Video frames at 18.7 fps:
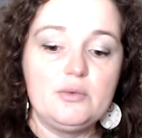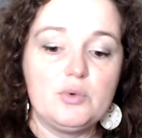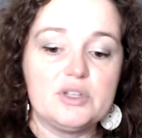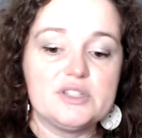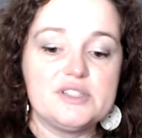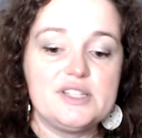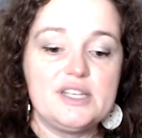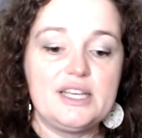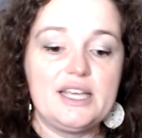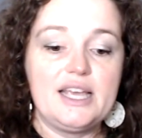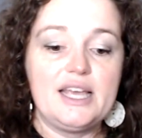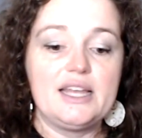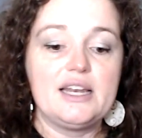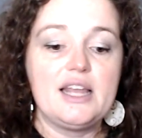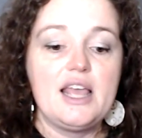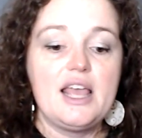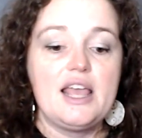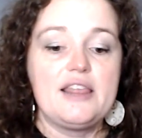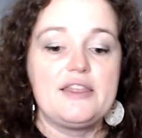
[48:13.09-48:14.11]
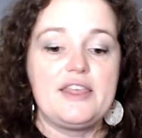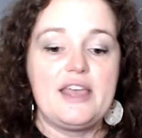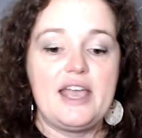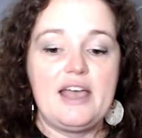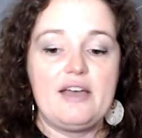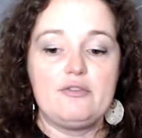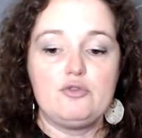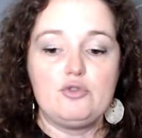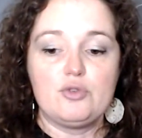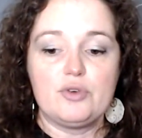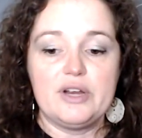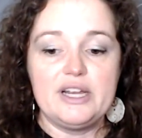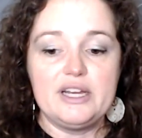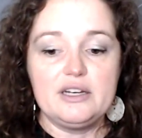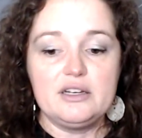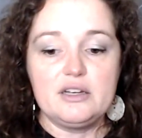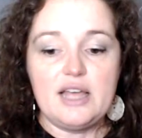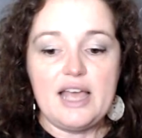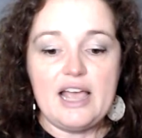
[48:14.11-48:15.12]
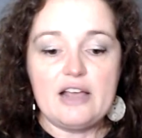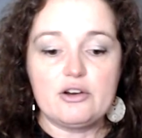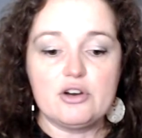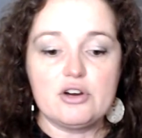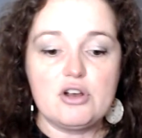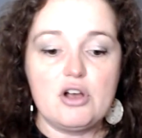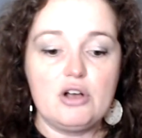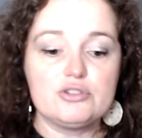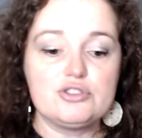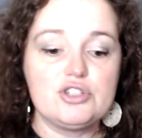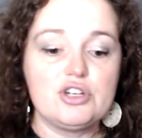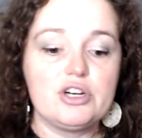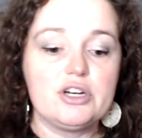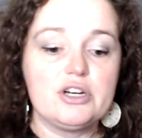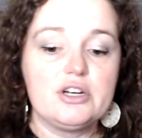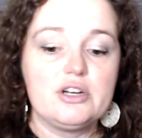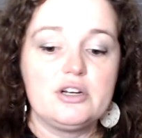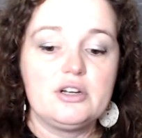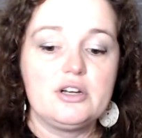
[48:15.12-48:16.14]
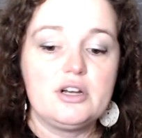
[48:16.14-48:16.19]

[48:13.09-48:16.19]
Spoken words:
Once again, they have great architecture.